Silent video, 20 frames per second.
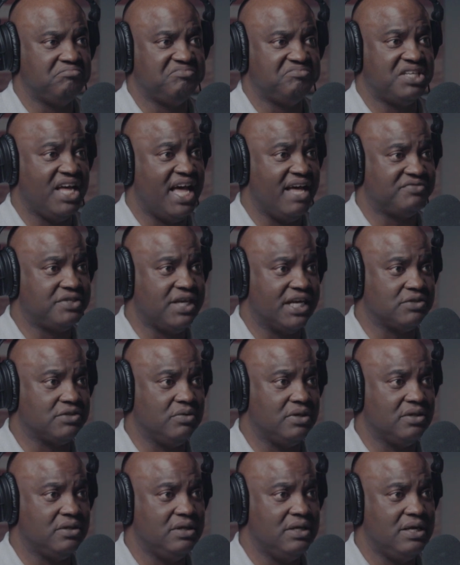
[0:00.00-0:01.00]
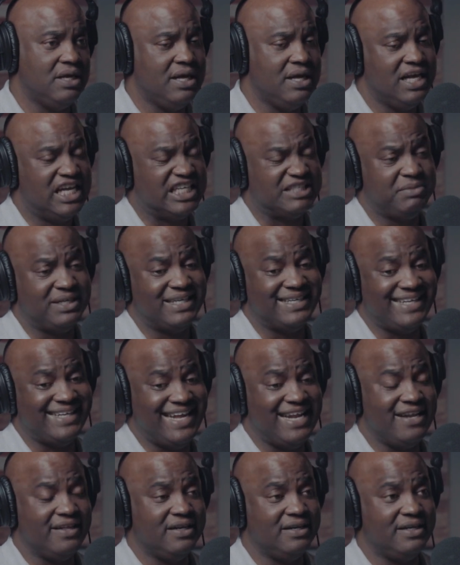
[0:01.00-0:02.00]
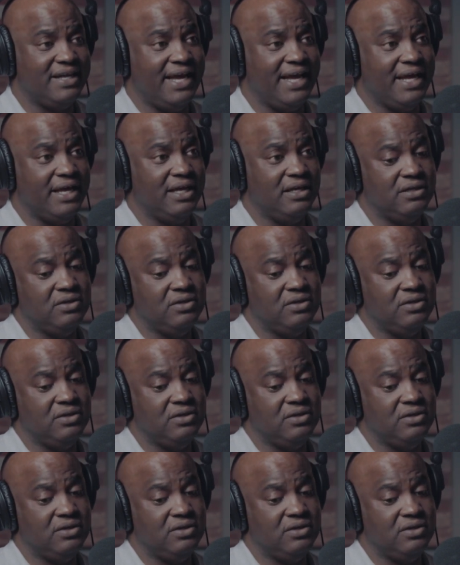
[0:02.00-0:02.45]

to have sex with. But at the end of the day,